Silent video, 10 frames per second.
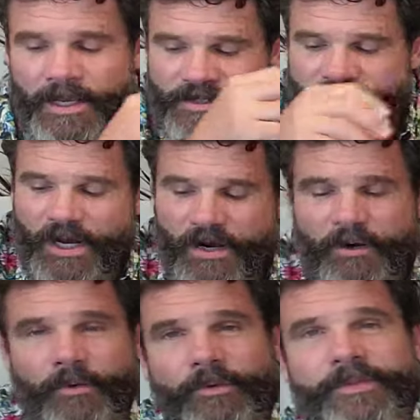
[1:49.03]

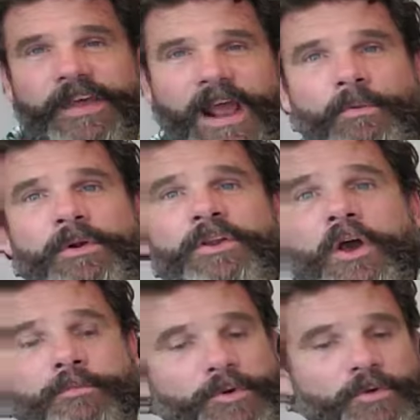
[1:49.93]
So that would
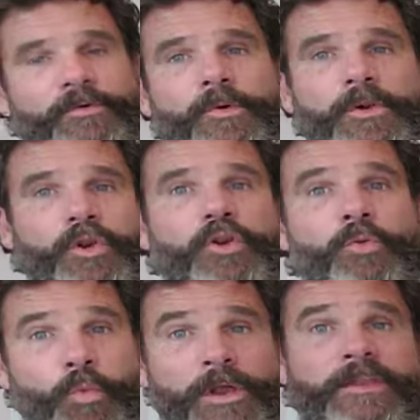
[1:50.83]
go beautiful
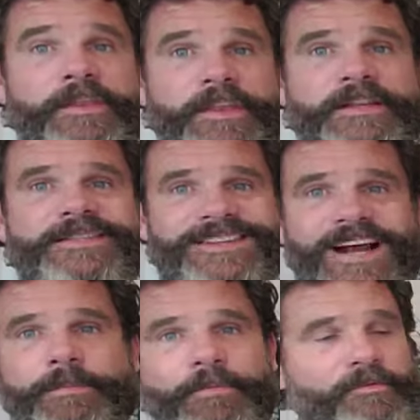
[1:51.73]
with this
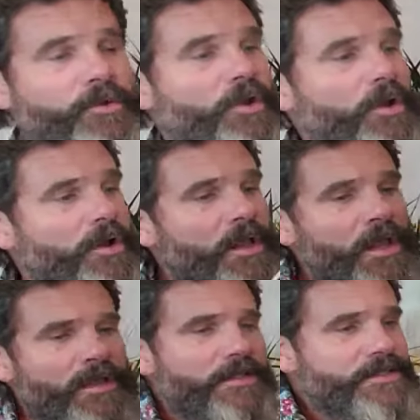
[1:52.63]
type of look.
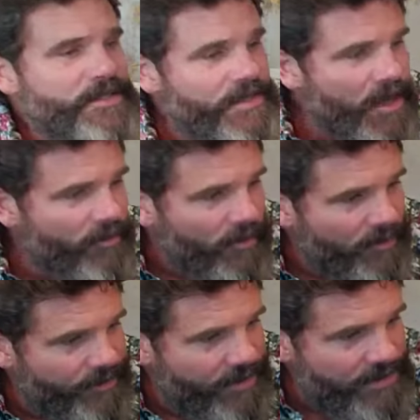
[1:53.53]
This is another one.
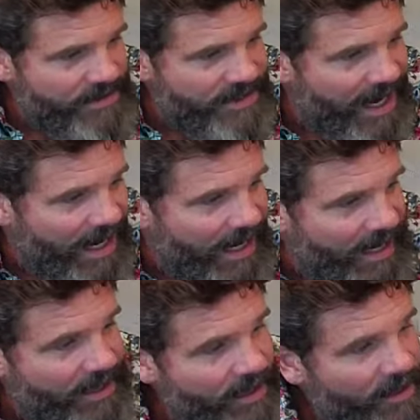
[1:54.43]
This is a
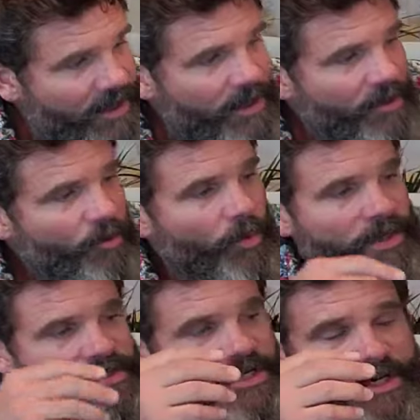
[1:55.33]
hide,
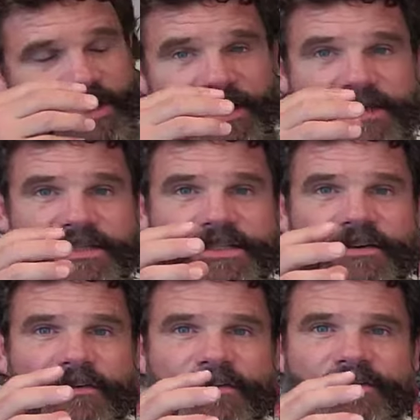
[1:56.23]
which is
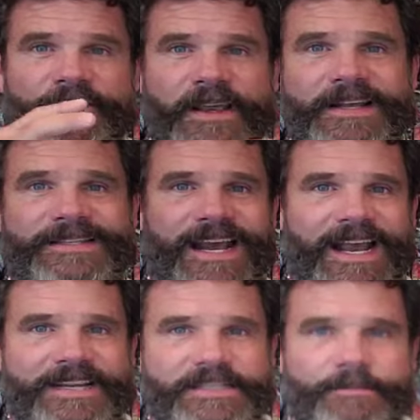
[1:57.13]

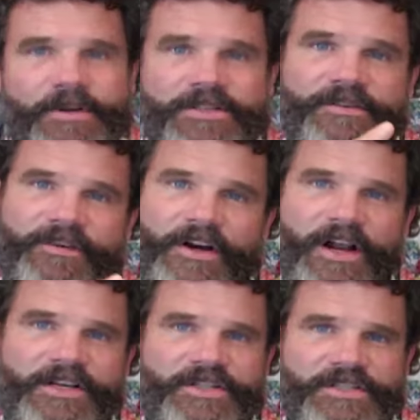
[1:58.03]
fantastic because of the
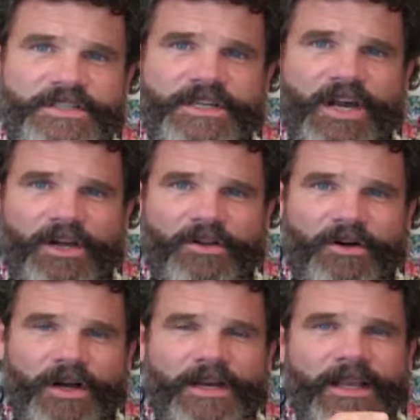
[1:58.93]
variations in
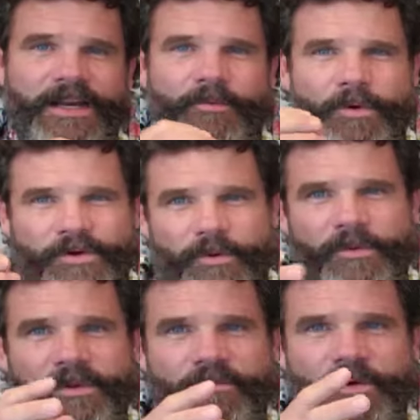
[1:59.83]
color. And again, we're
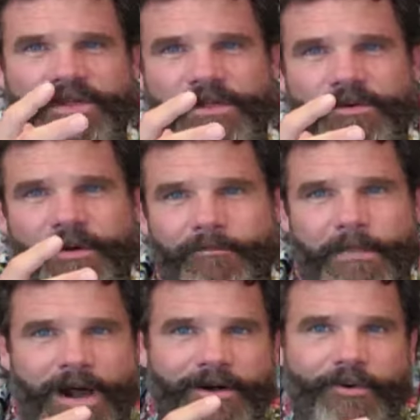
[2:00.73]
dealing with a
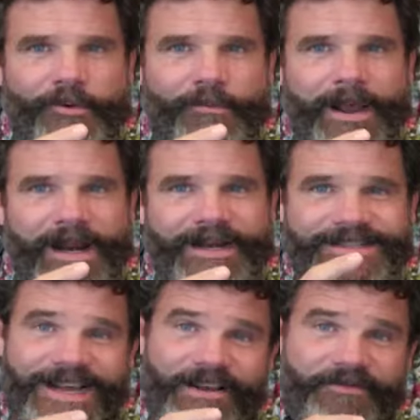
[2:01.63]
monochromatic
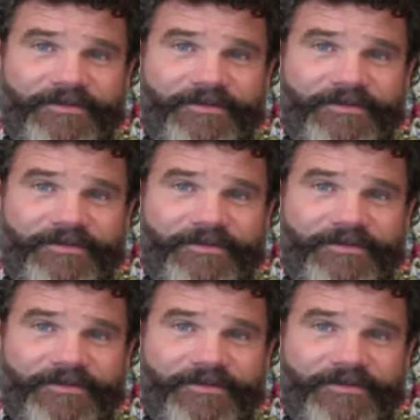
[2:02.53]
type